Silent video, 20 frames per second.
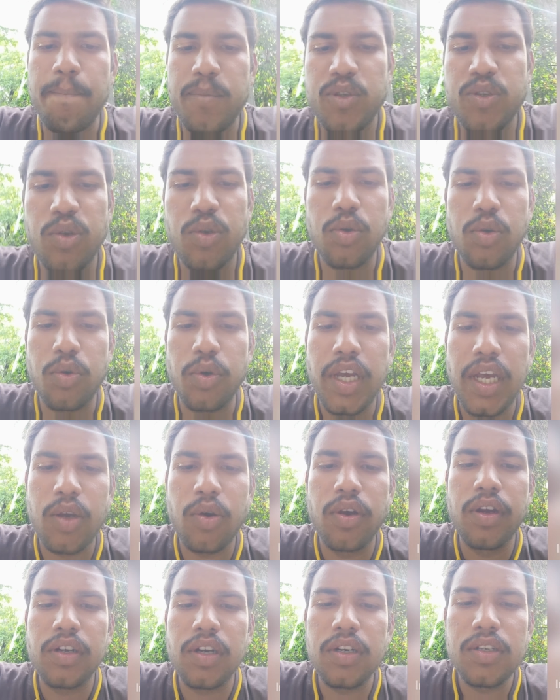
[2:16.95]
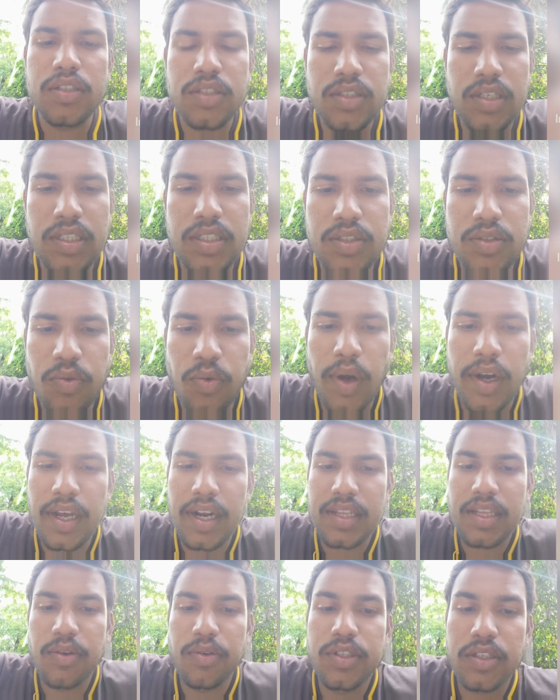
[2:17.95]
So we are going to discuss what are
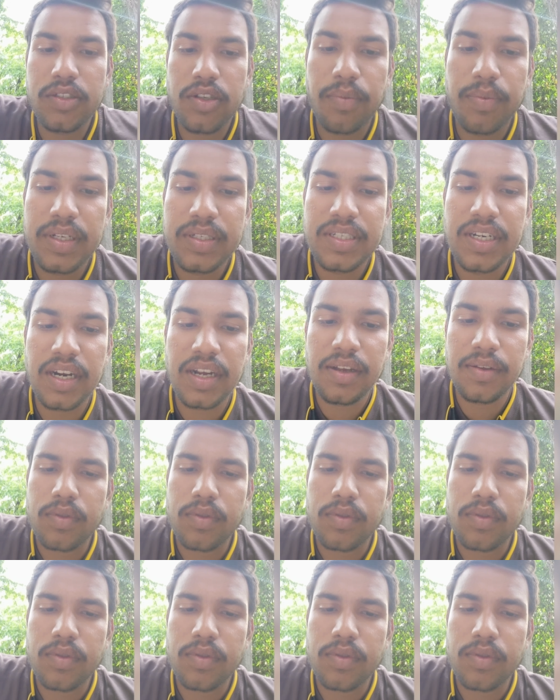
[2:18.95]
the uses of this drug.